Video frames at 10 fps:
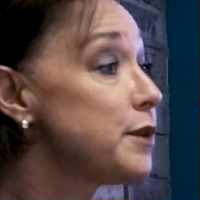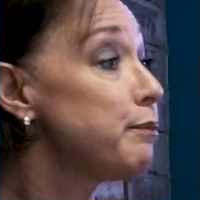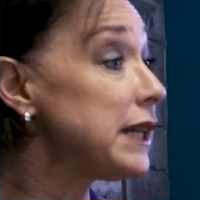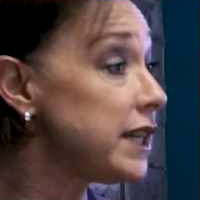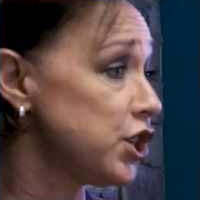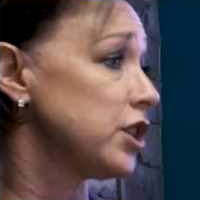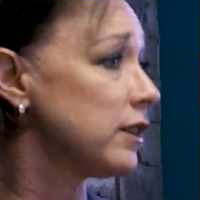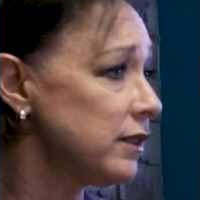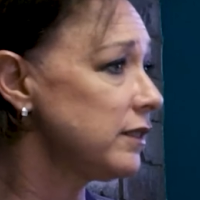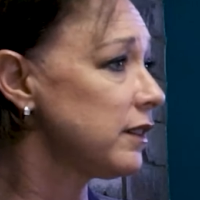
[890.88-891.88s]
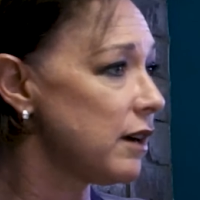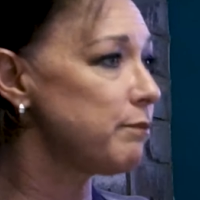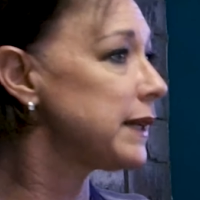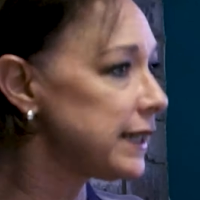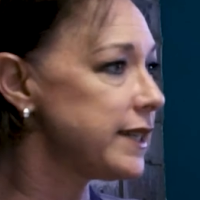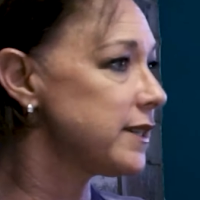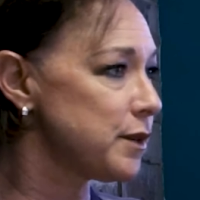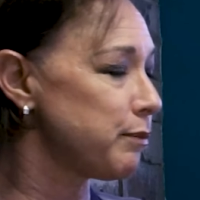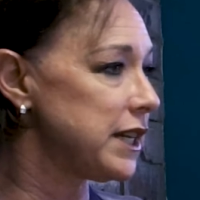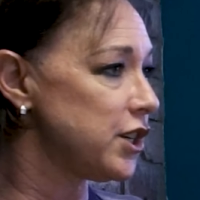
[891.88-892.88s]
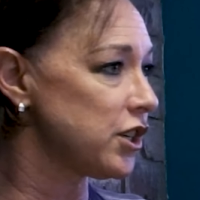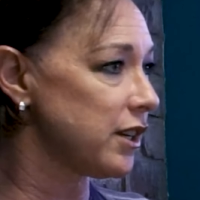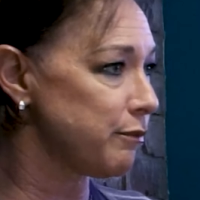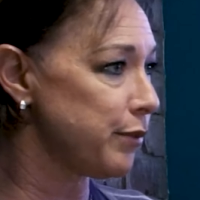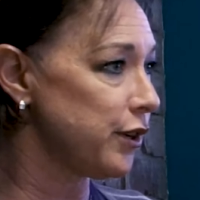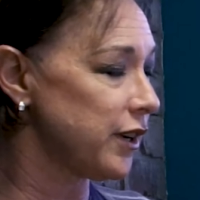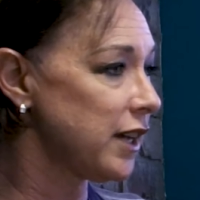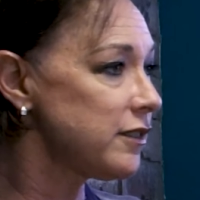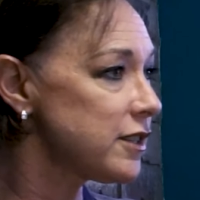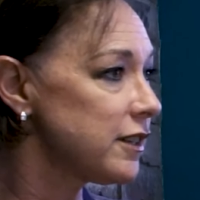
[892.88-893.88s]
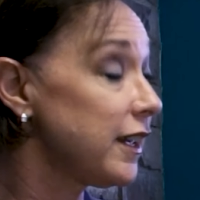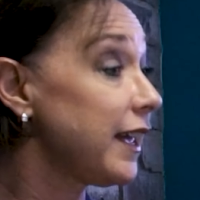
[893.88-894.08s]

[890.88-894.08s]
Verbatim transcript: depletion, complete depletion and burnout,